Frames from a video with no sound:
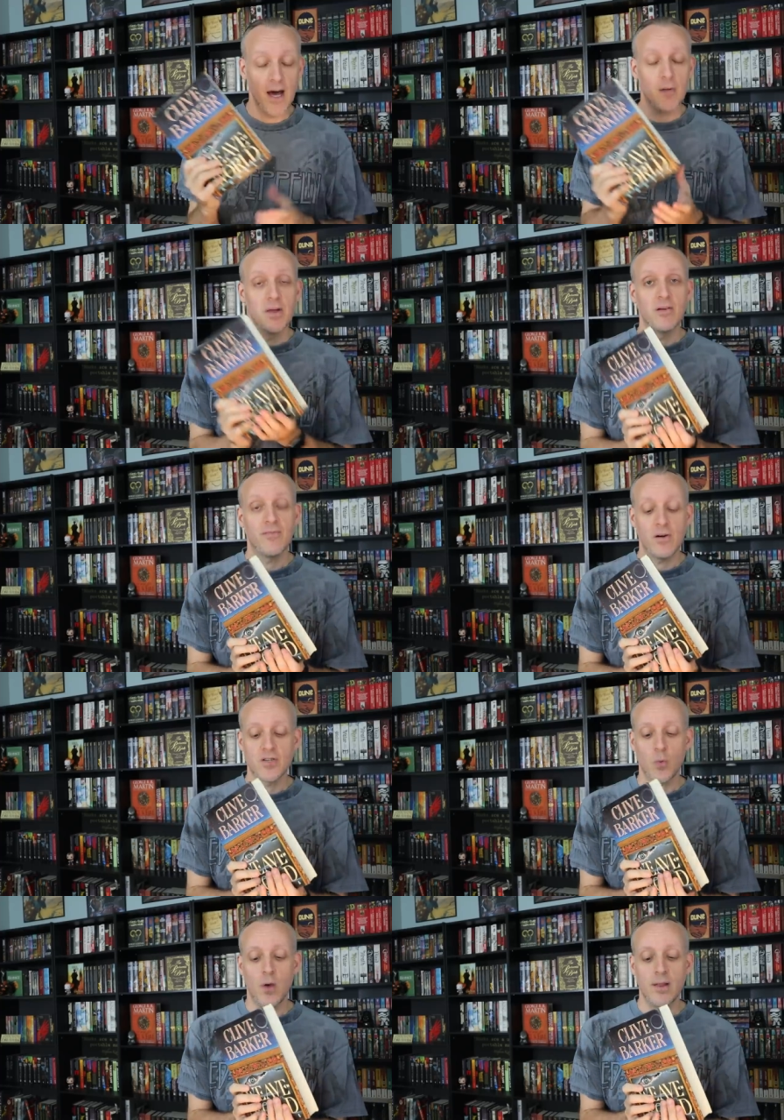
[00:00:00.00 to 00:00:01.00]
That'll be the
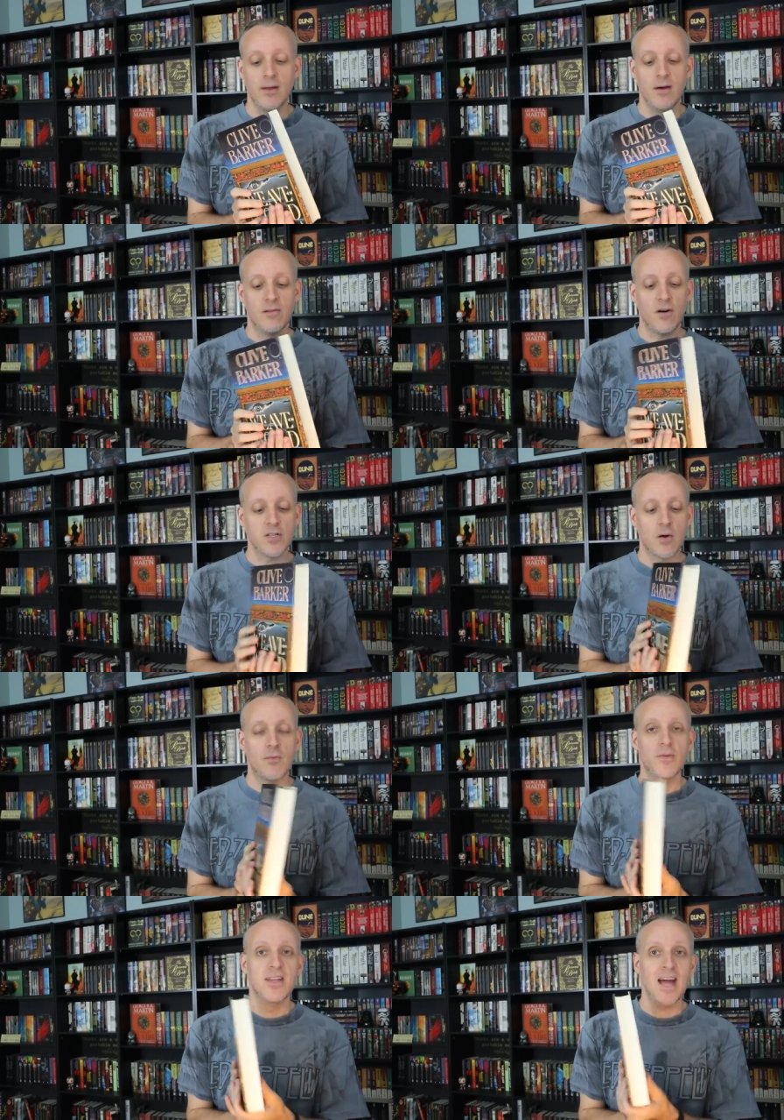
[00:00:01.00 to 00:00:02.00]
first one. First
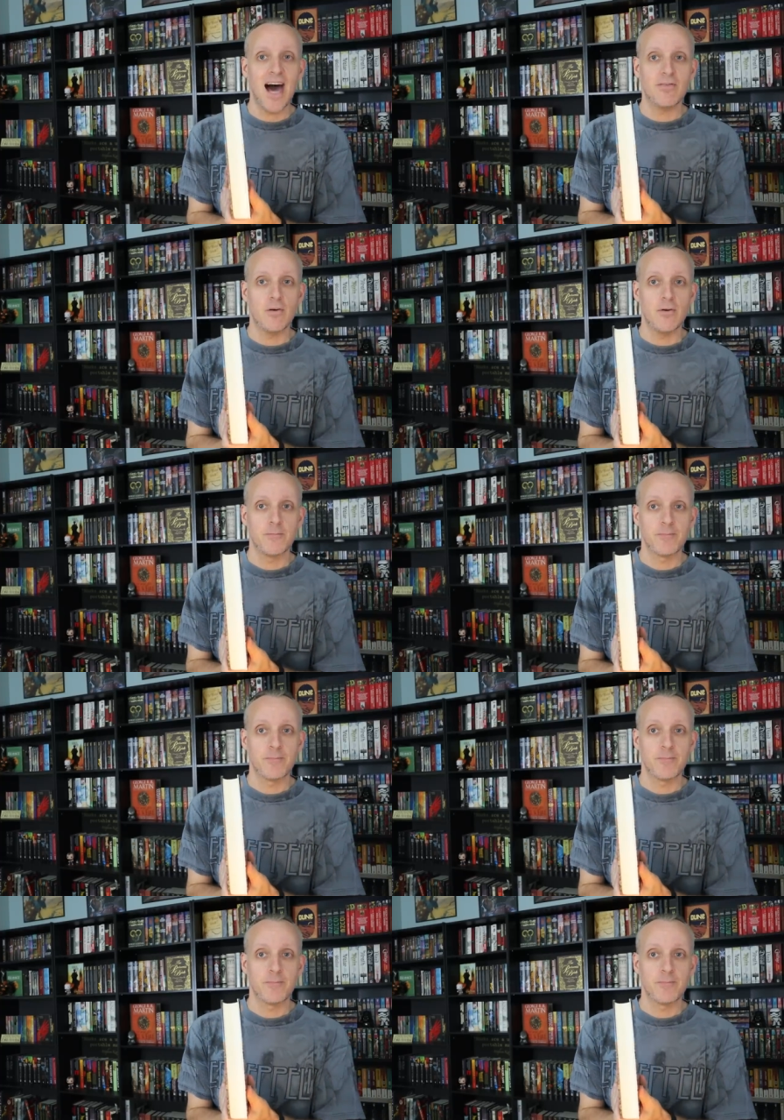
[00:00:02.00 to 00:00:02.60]
novel